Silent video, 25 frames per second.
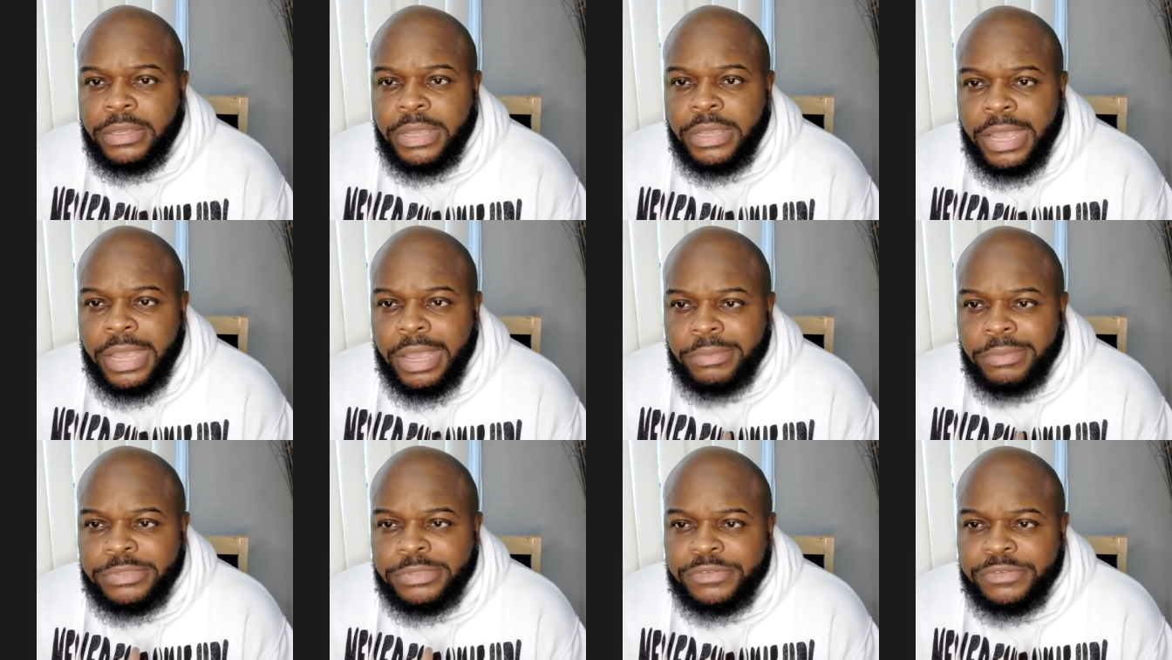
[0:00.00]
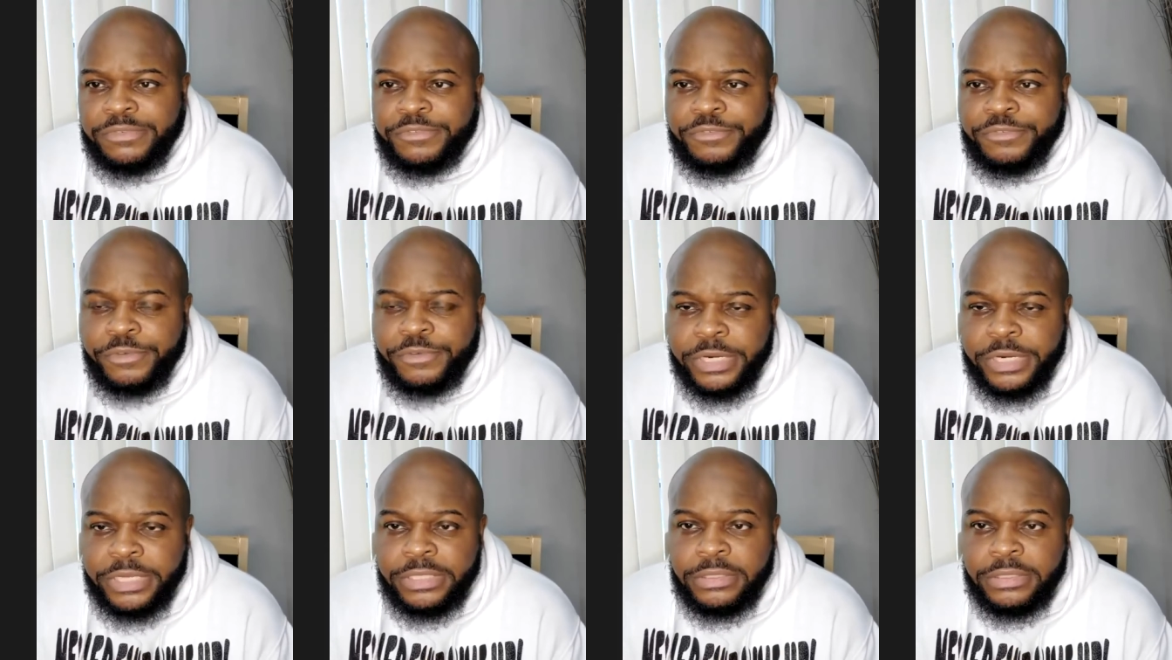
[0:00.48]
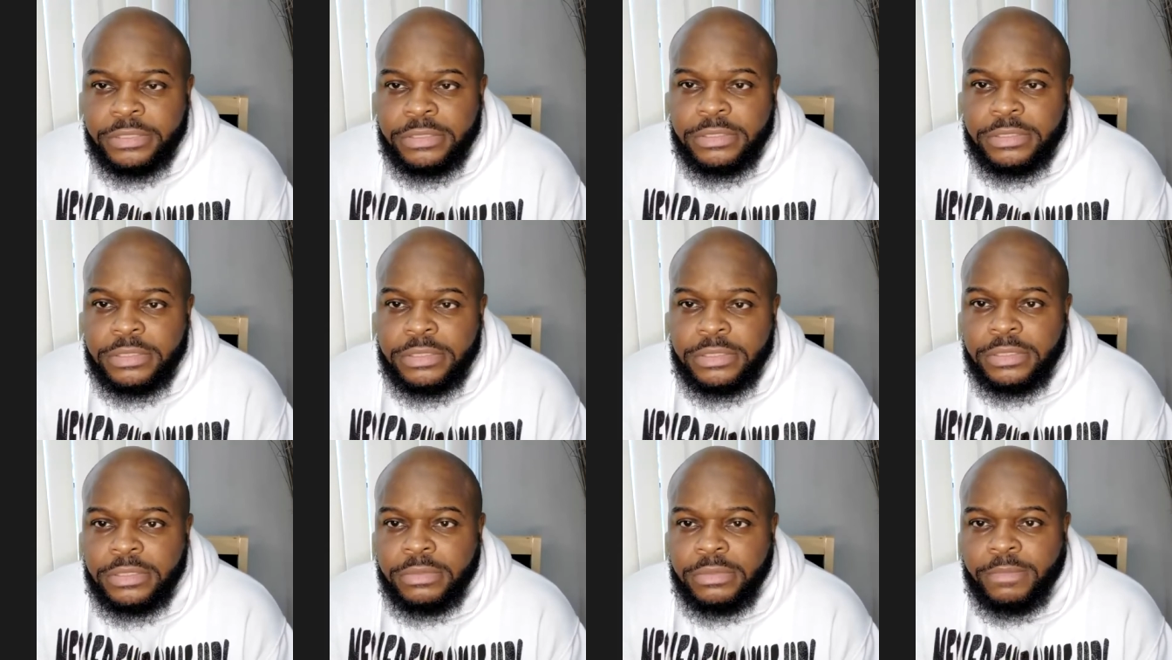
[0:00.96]
I was a friend,
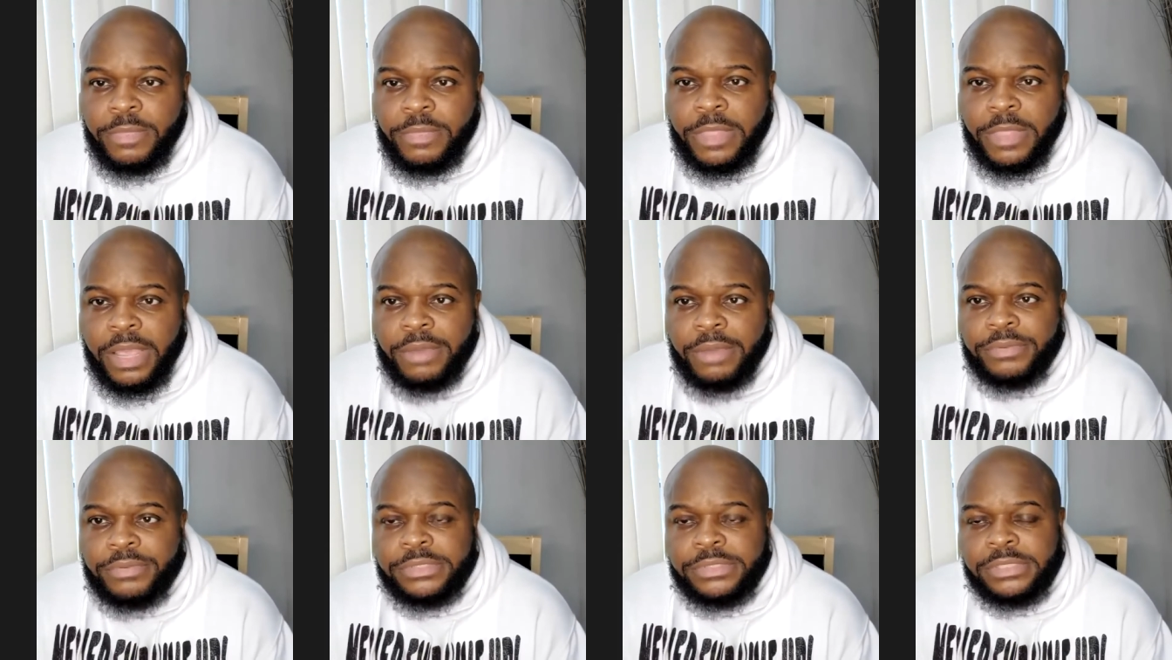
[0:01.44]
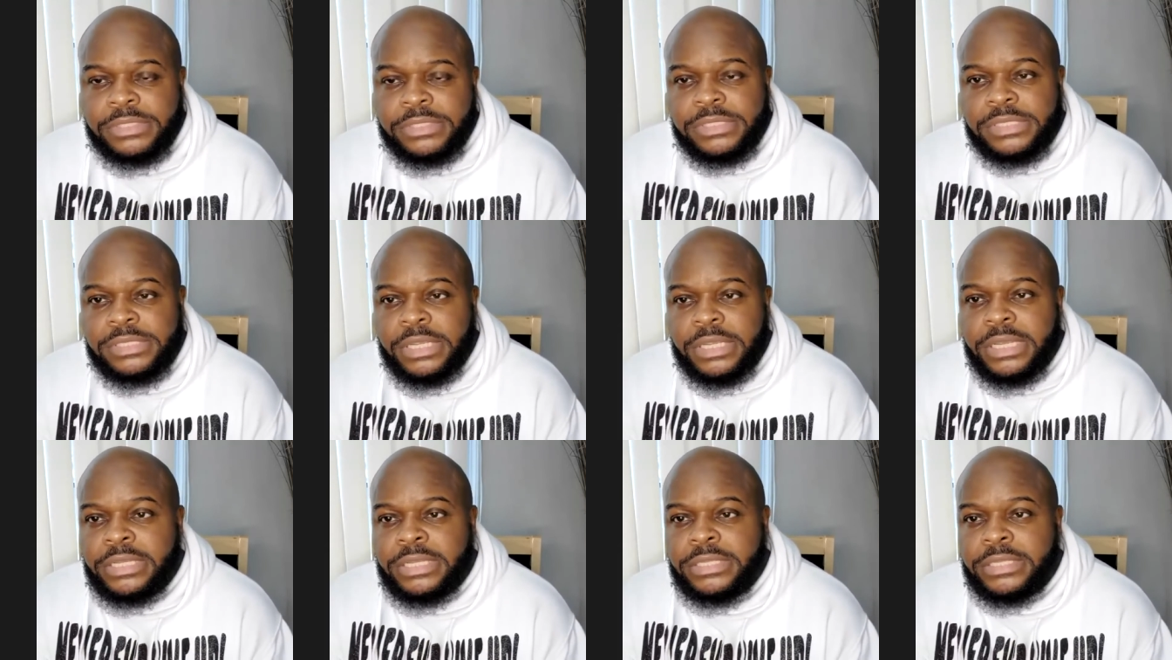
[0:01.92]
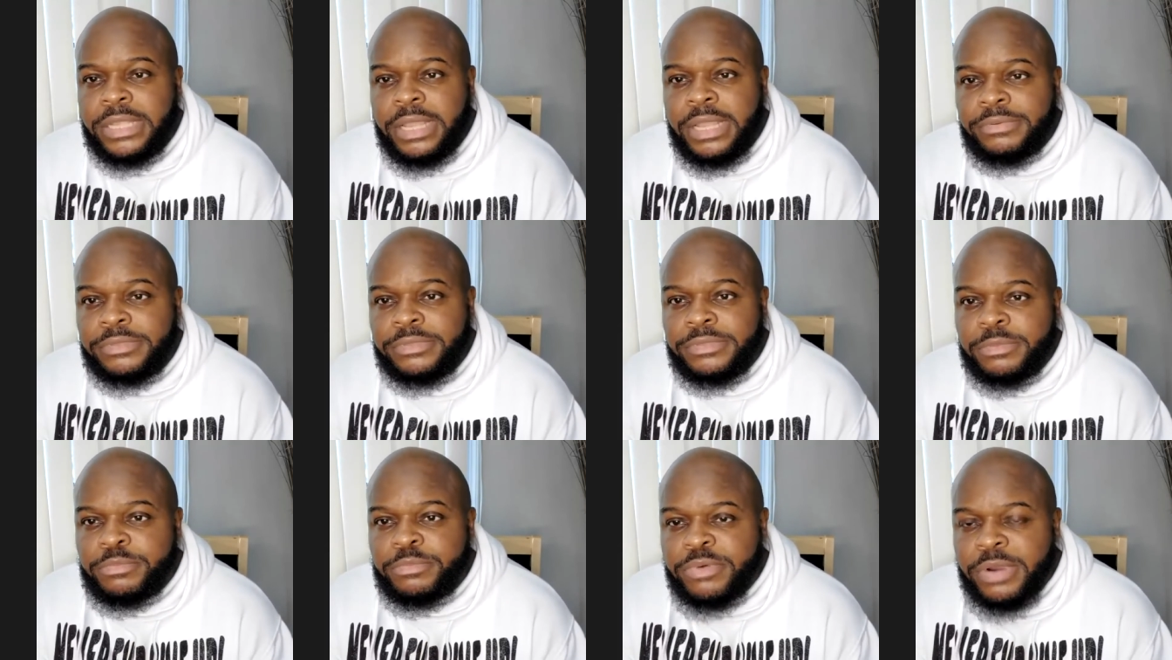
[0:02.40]
I was a son, I
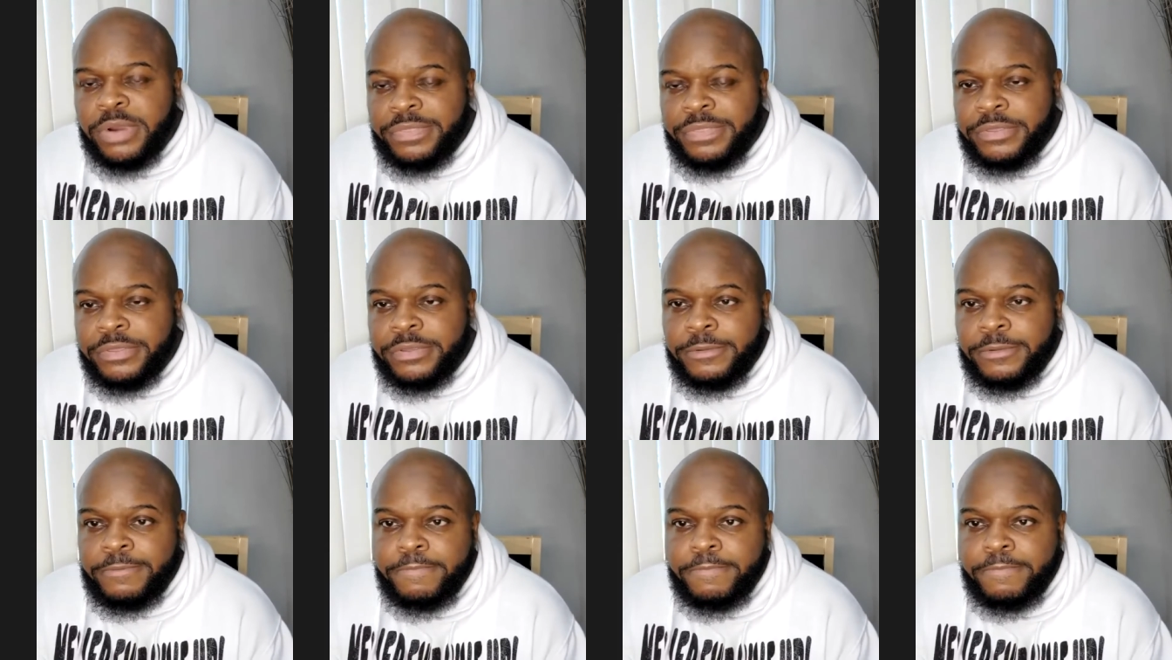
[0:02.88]
was a brother.